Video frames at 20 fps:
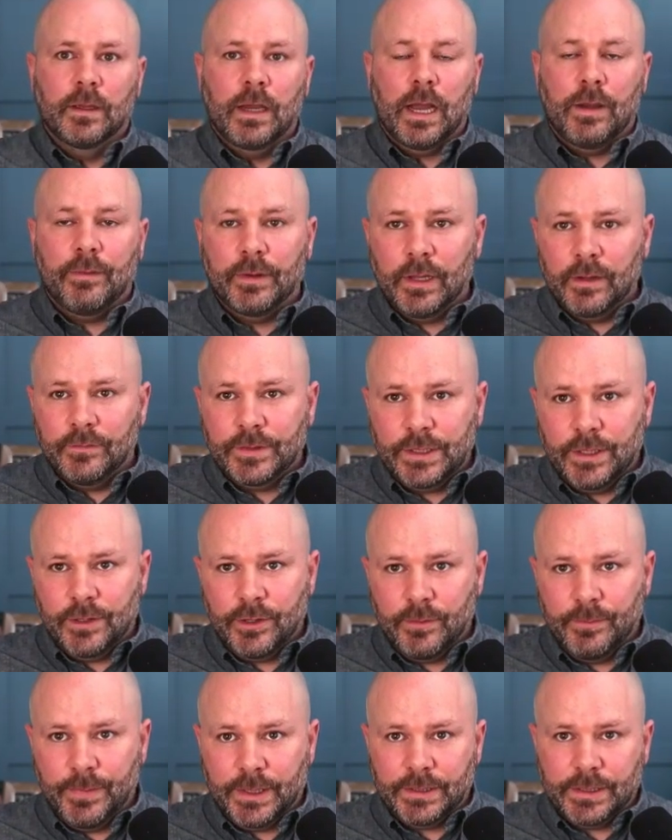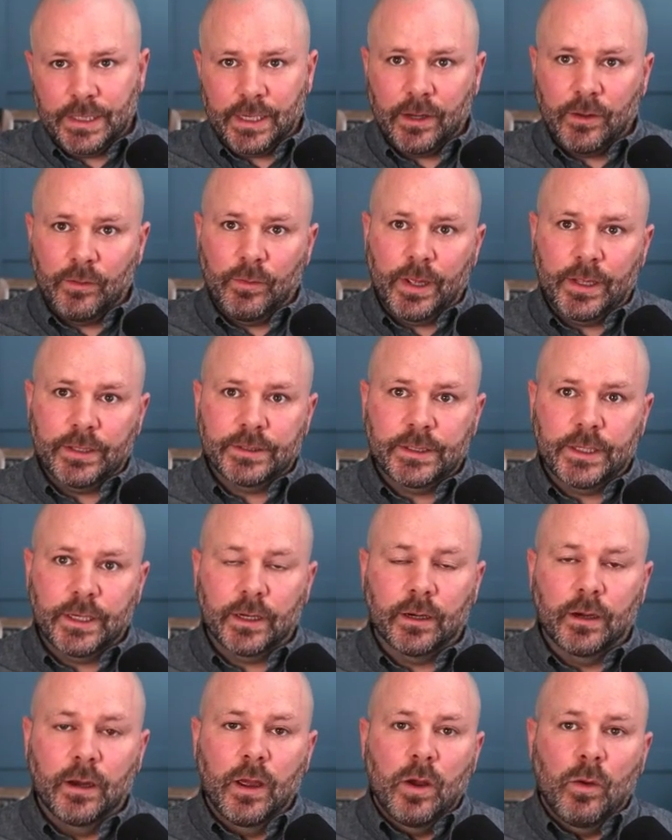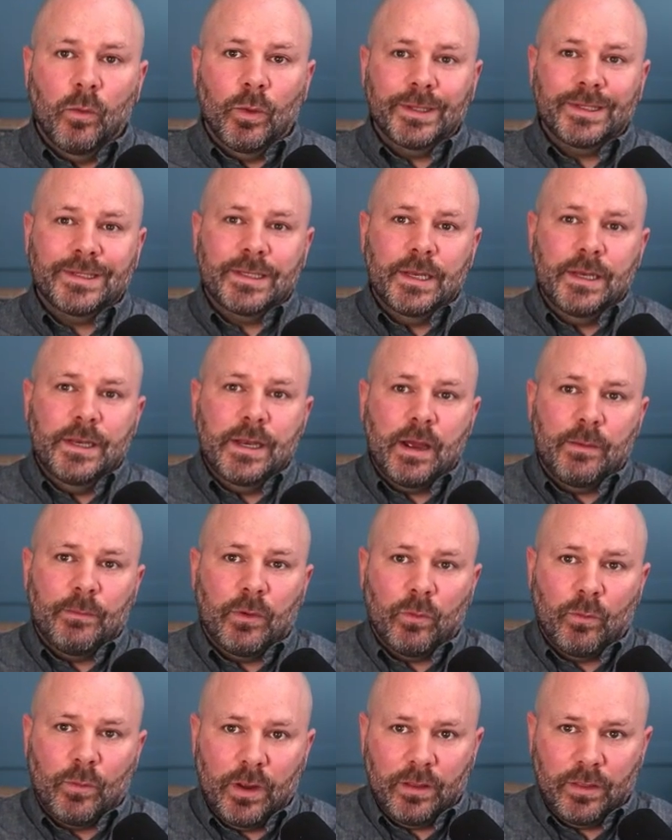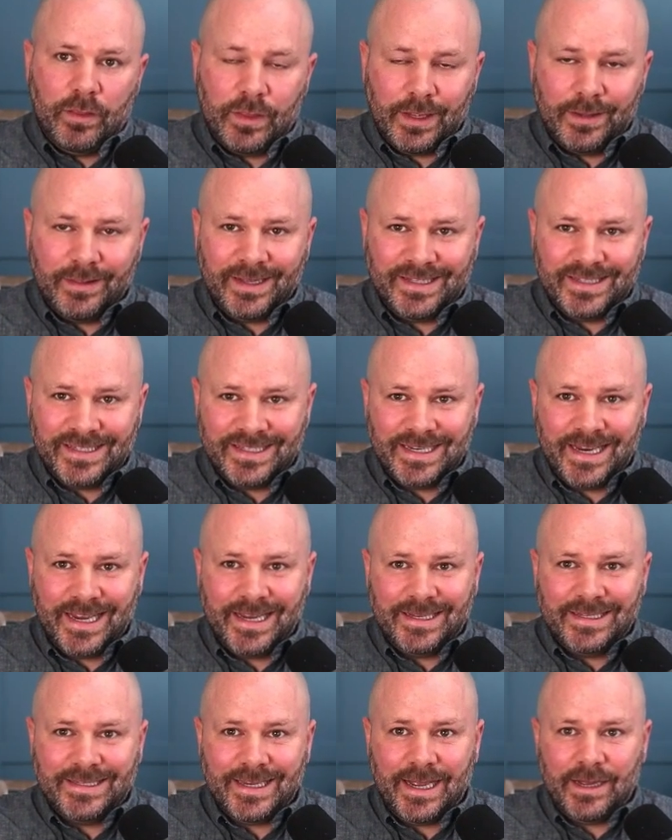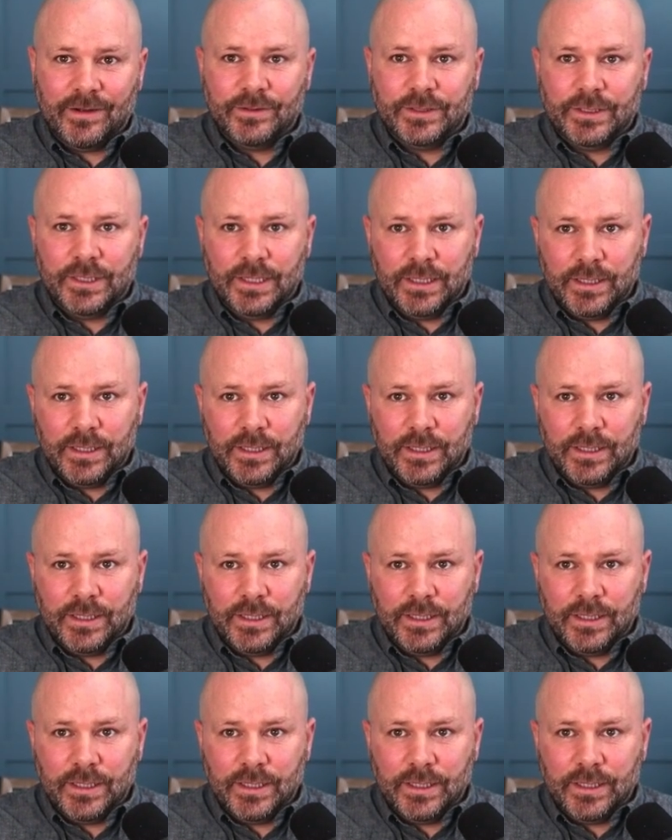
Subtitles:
I would love to hear your big takeaways here. What's the number one thing that stands out to